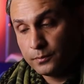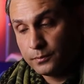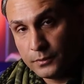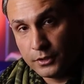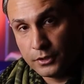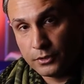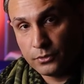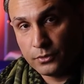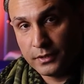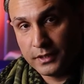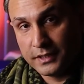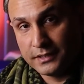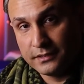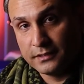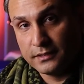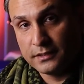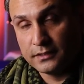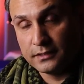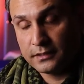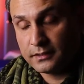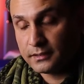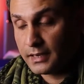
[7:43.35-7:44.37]
increased
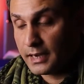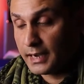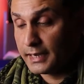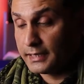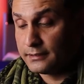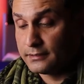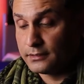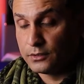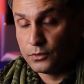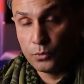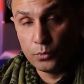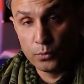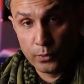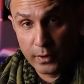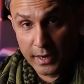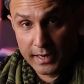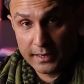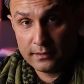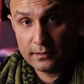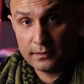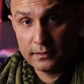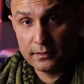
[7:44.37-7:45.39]
in size and
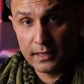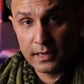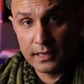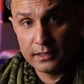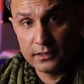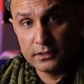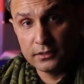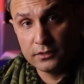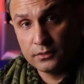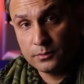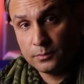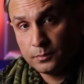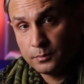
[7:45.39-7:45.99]
weight. That is